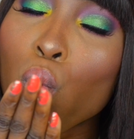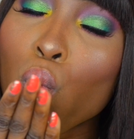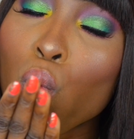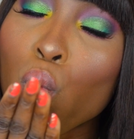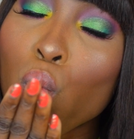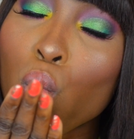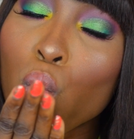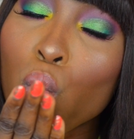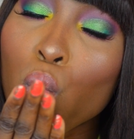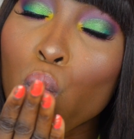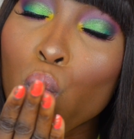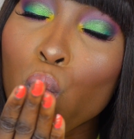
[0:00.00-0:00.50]
week
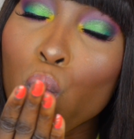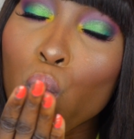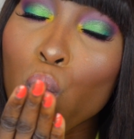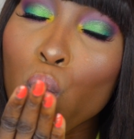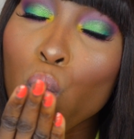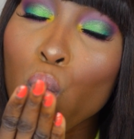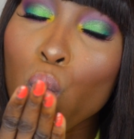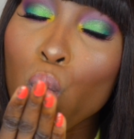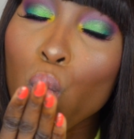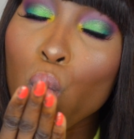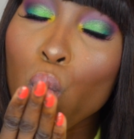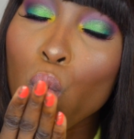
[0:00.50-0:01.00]
Friday.
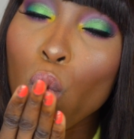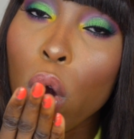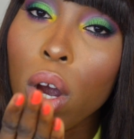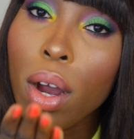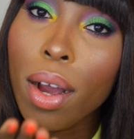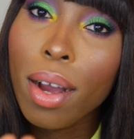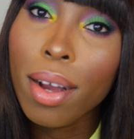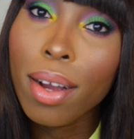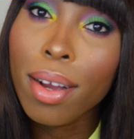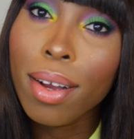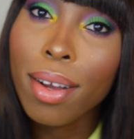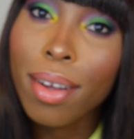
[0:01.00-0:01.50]

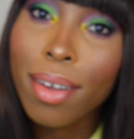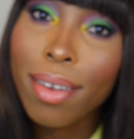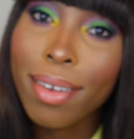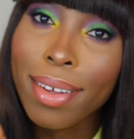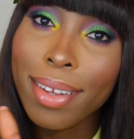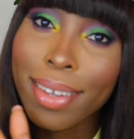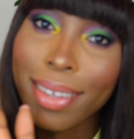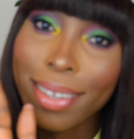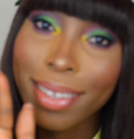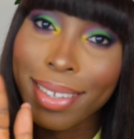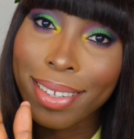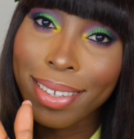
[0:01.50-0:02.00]
Mwah.
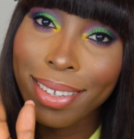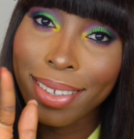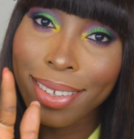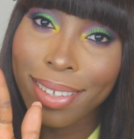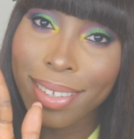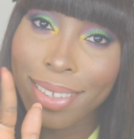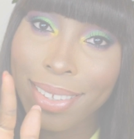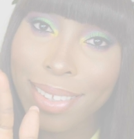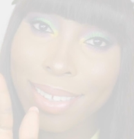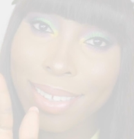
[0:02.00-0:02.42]
Bye.